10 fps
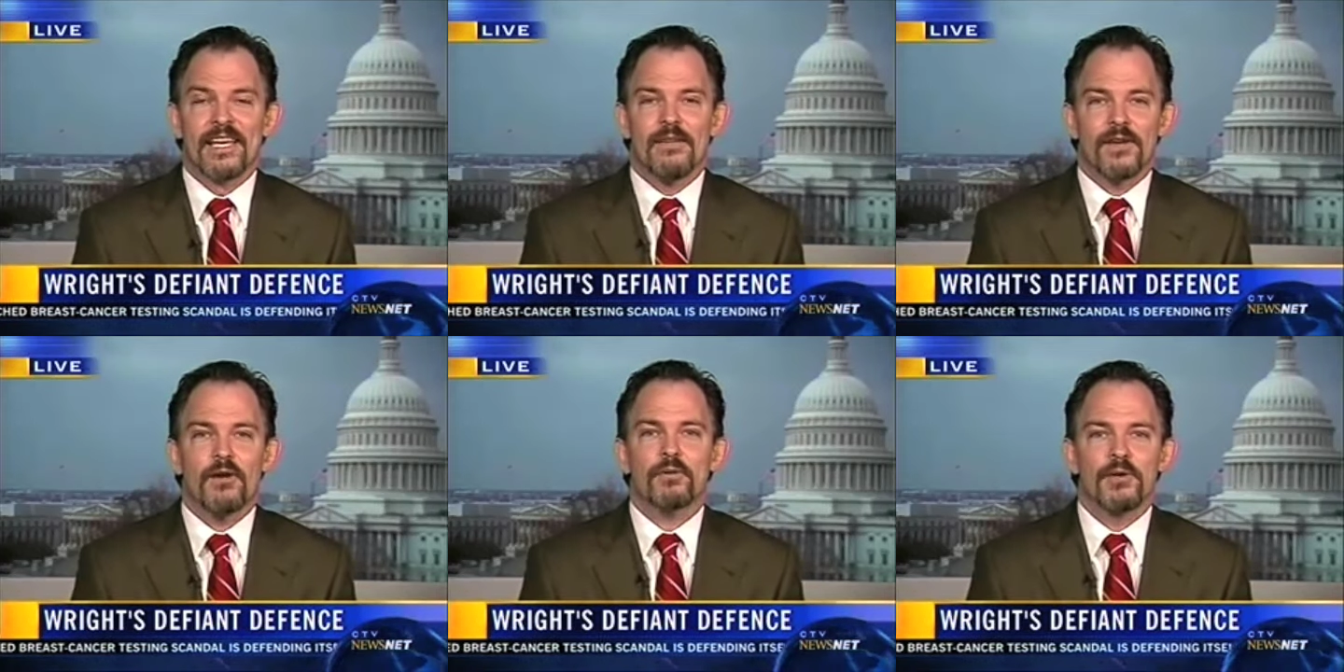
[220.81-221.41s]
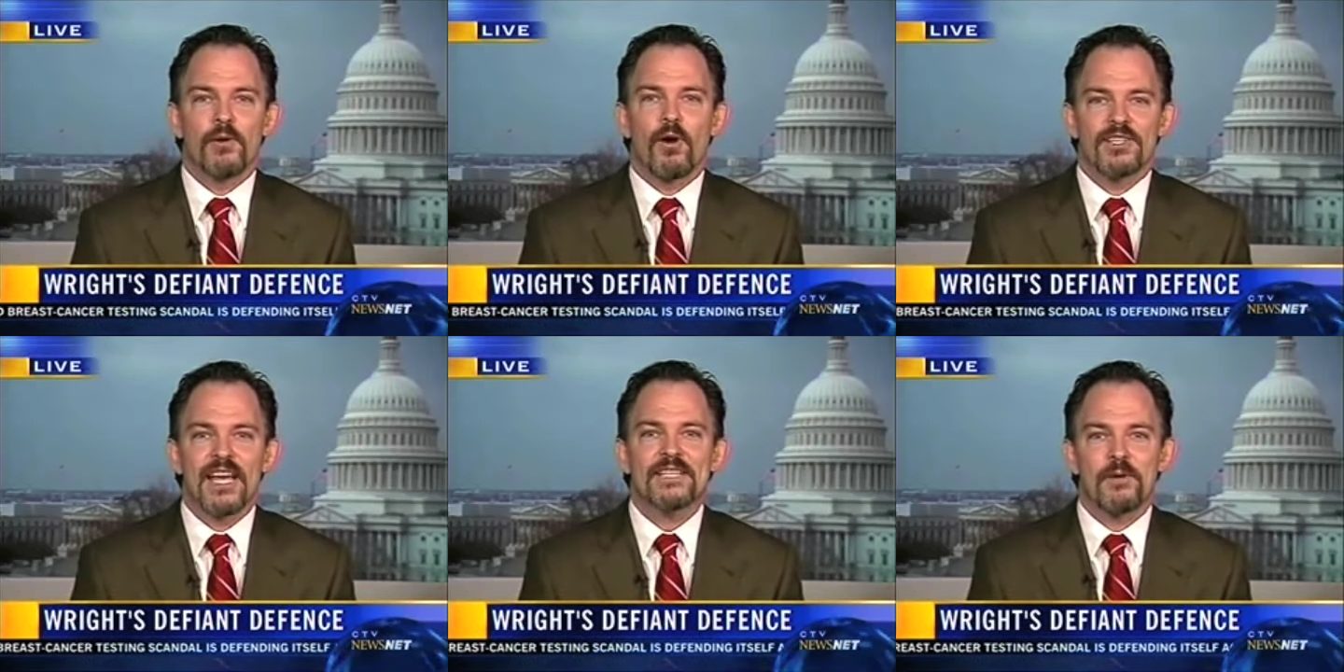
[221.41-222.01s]
If you go through and you
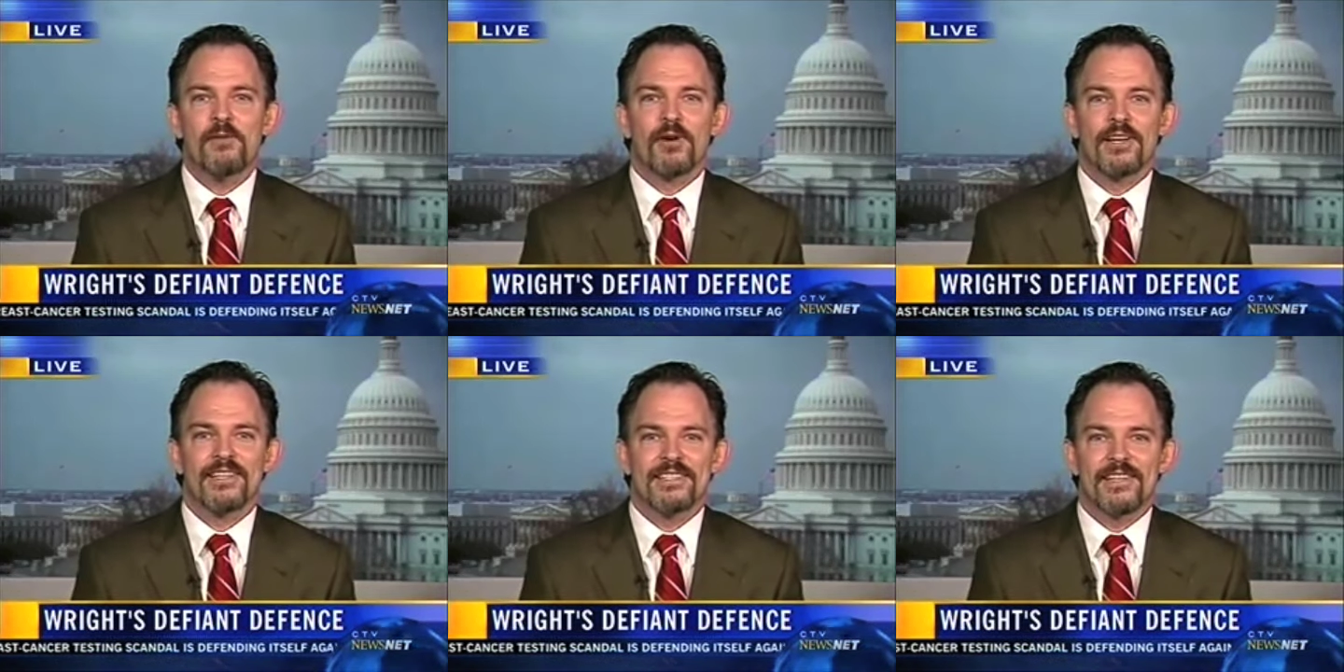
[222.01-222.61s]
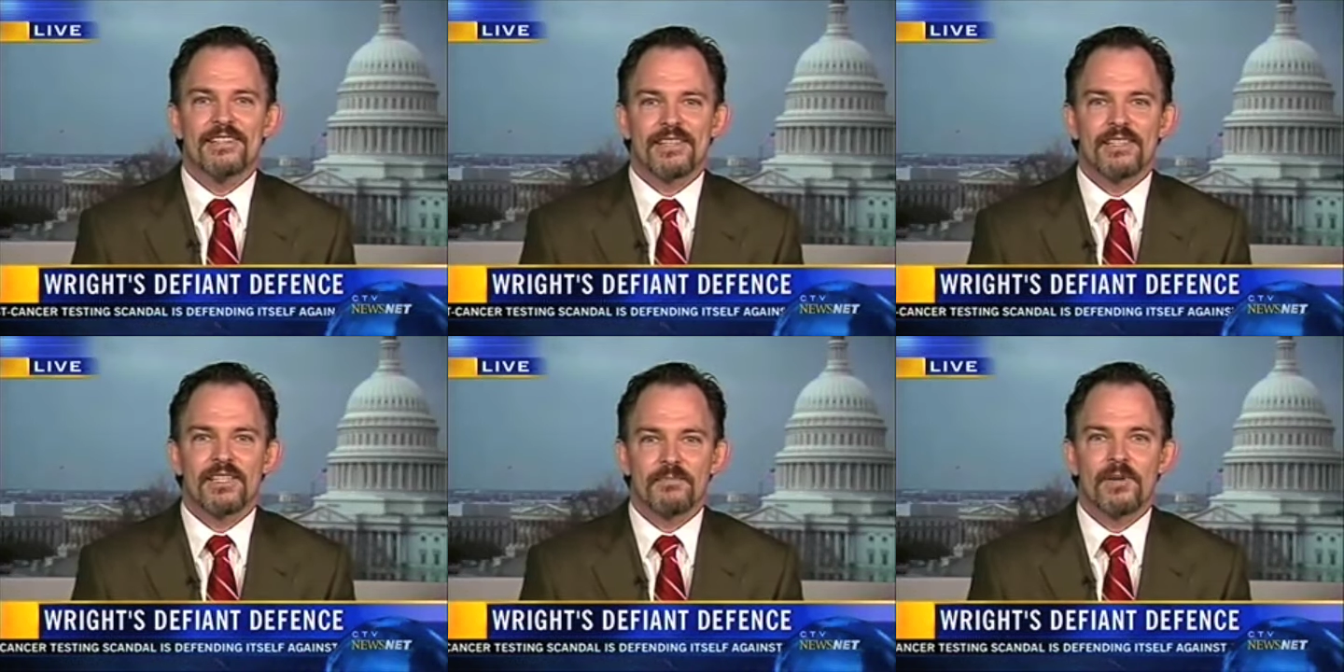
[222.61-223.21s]
watch, that's what he wanted us to to,
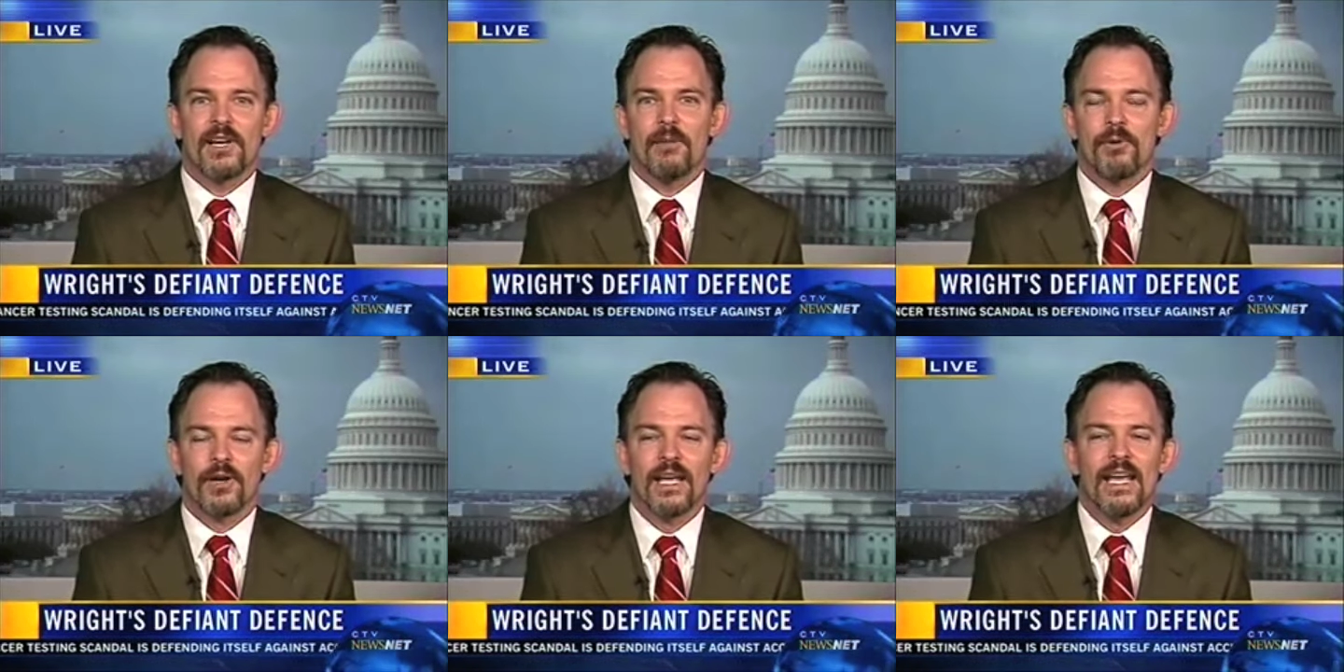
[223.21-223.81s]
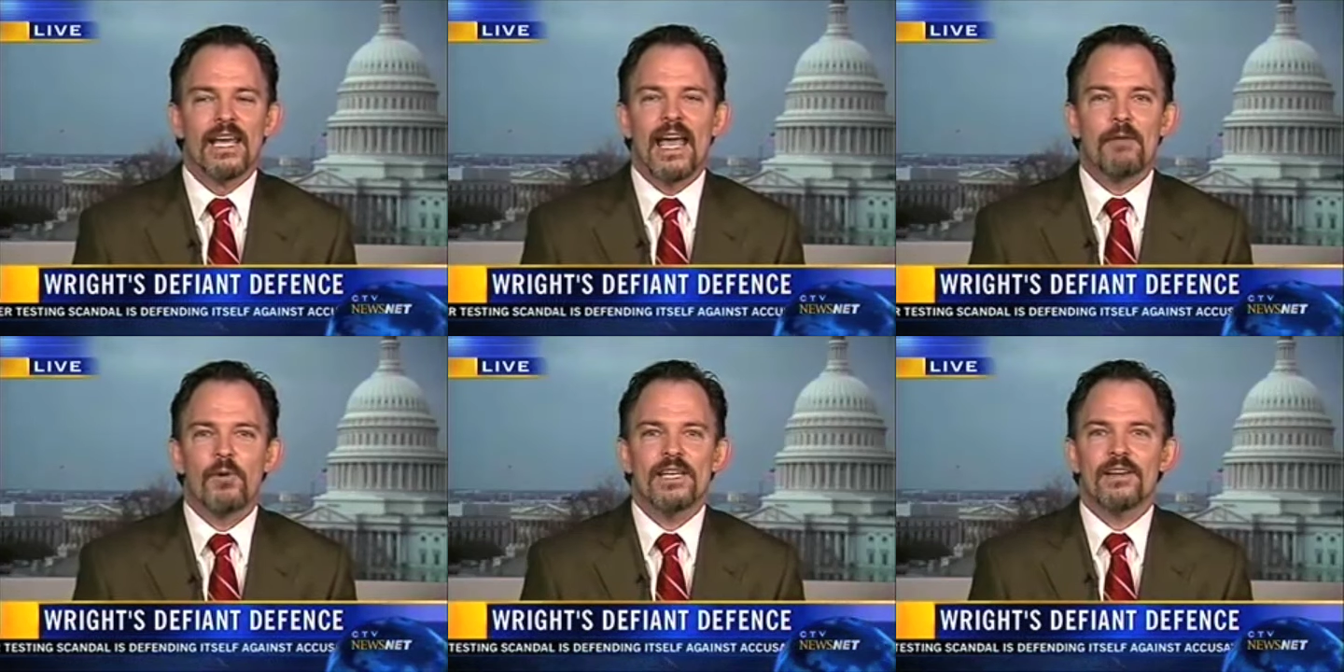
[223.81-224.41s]
to mm -hmm. pick up on,
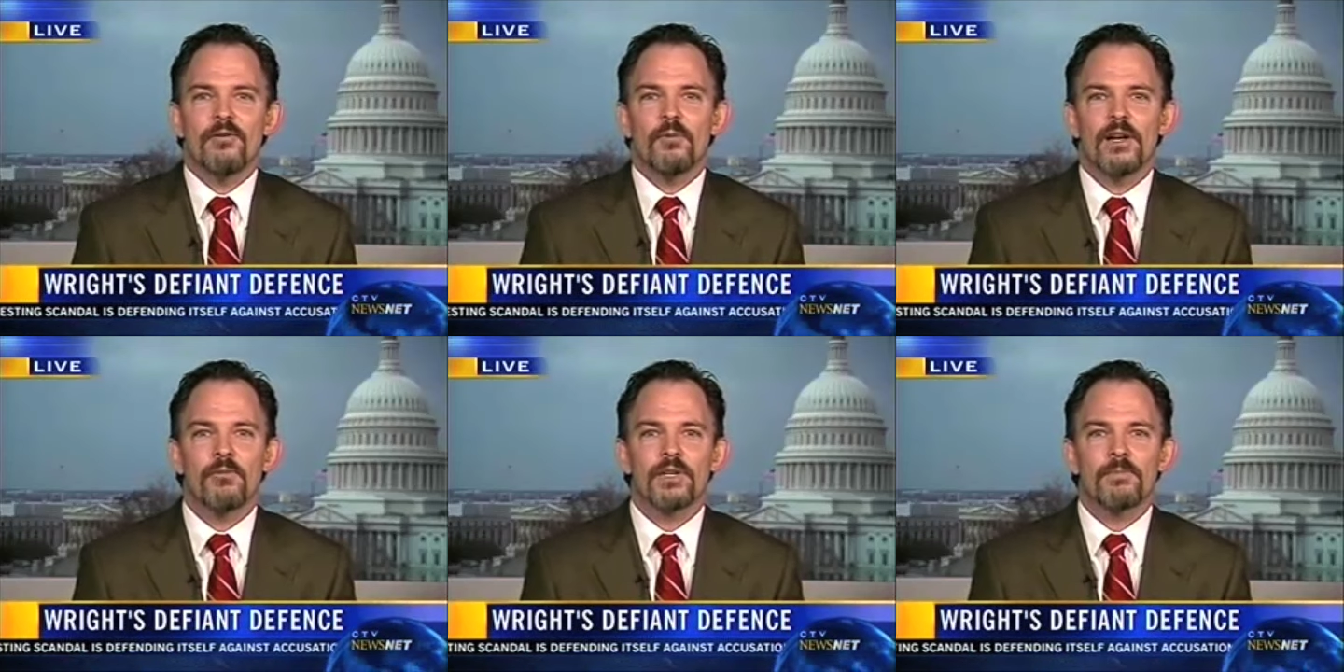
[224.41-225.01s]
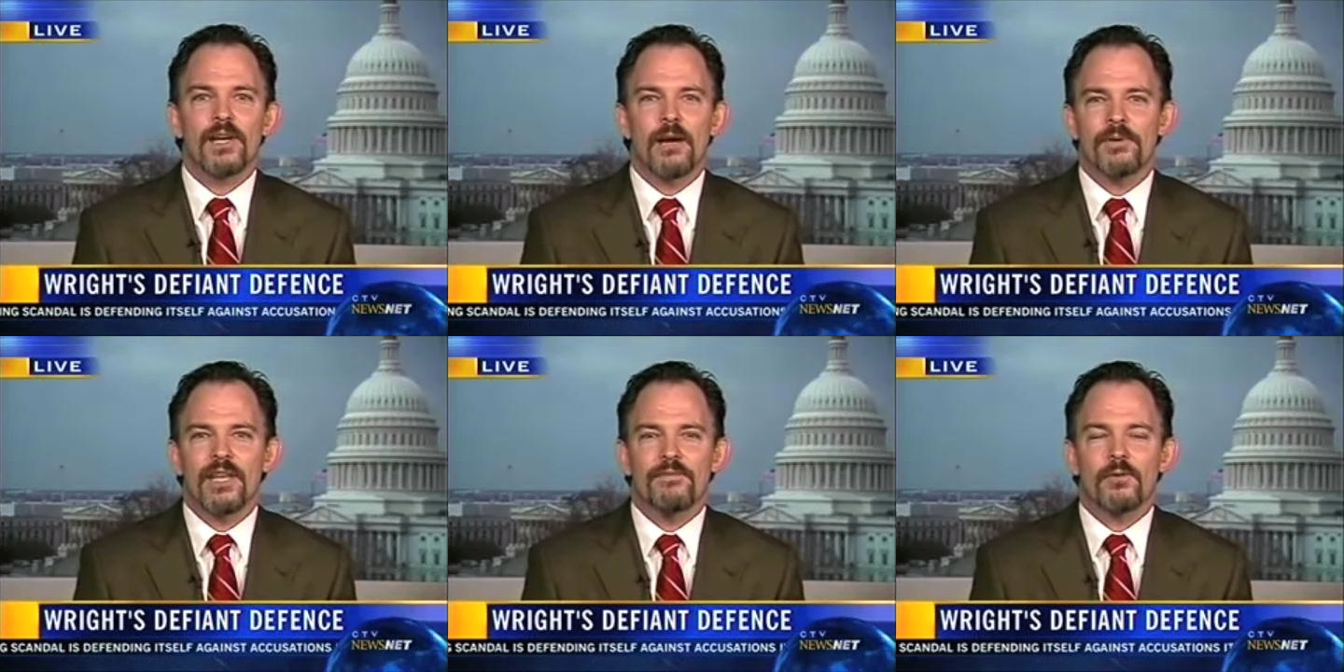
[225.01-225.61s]
and we don't we don't really pick
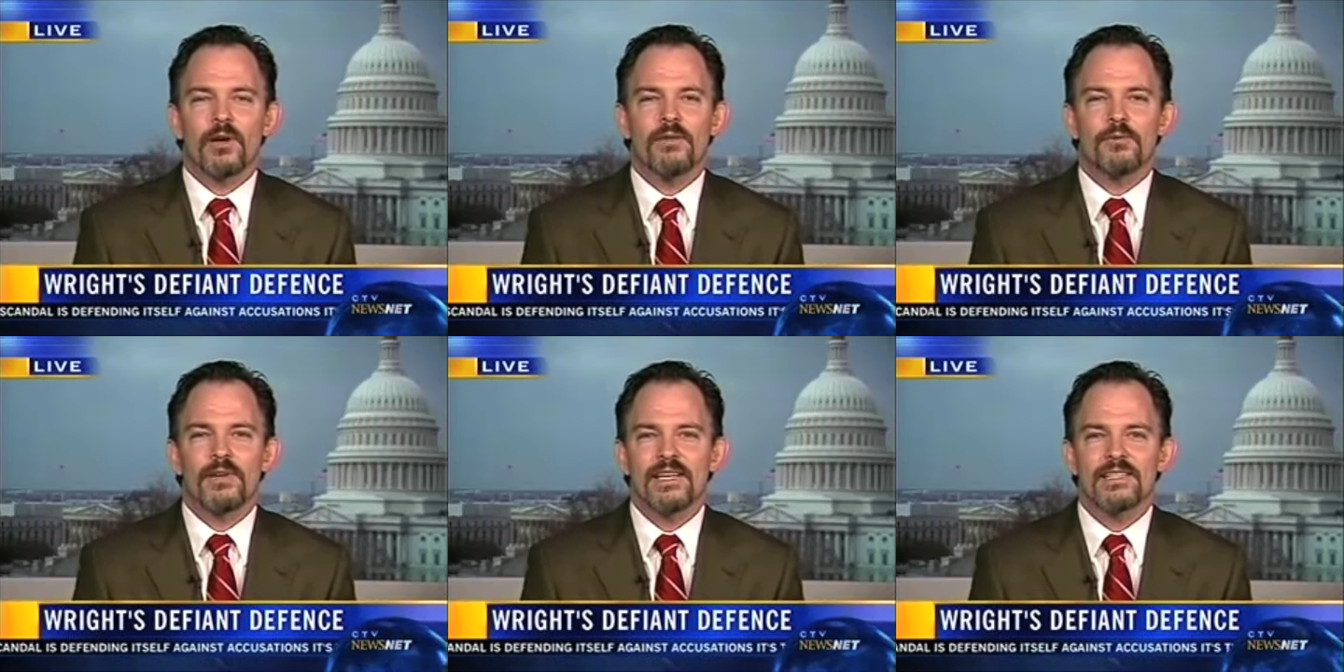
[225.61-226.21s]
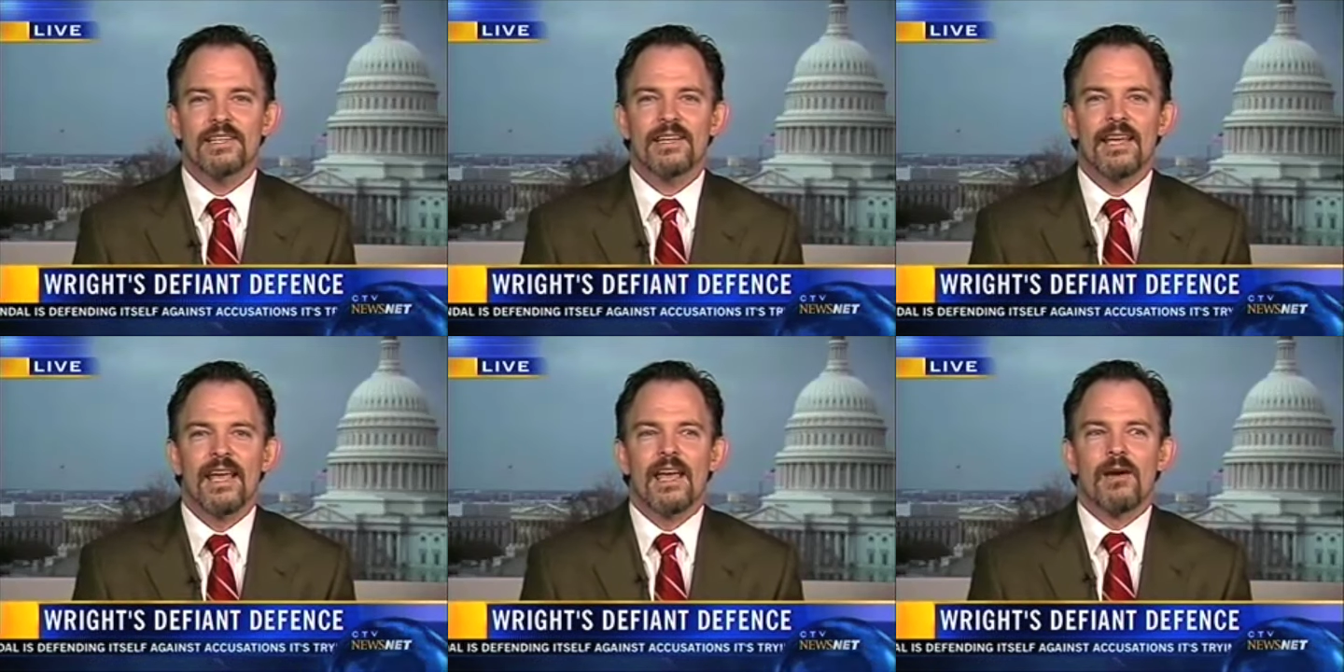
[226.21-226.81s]
up on that for whatever reason